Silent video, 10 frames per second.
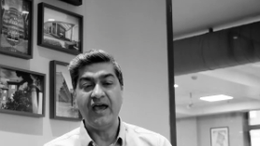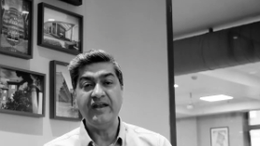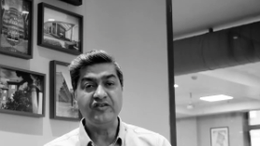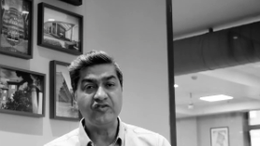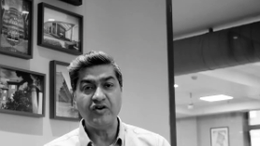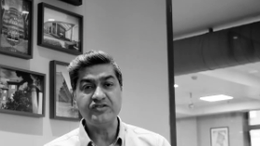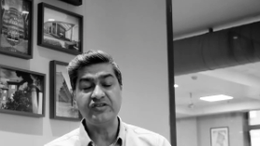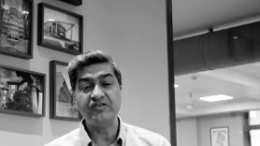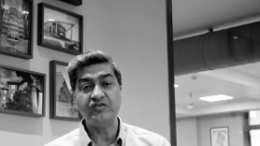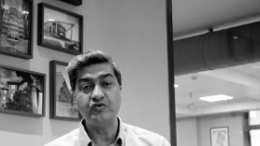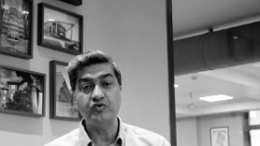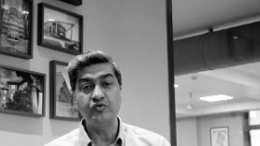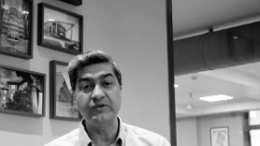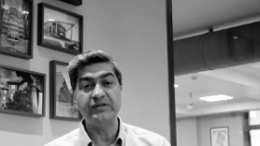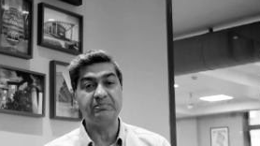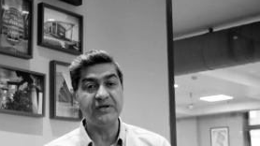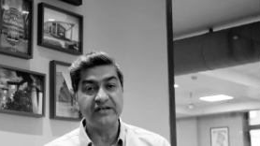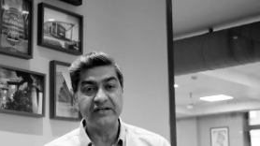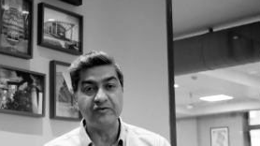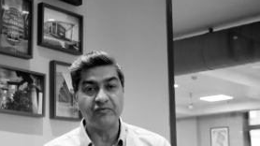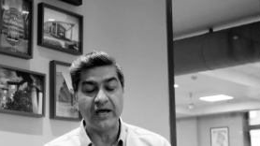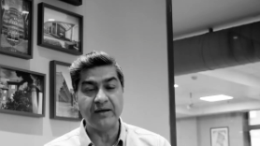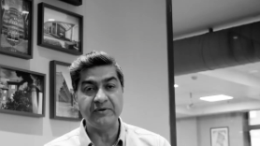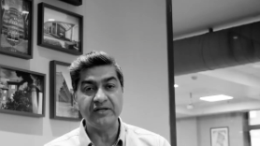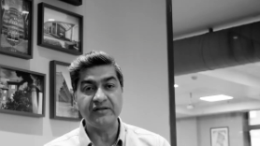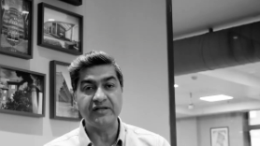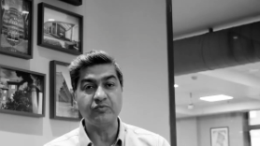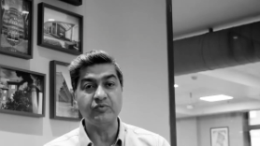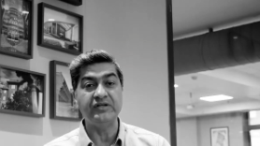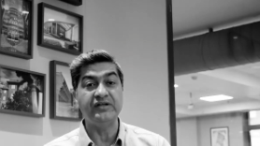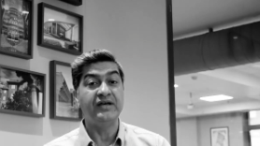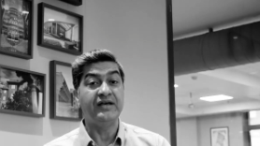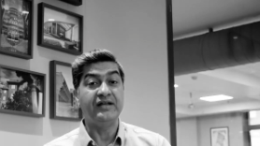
And it's not just to do with the built environment that we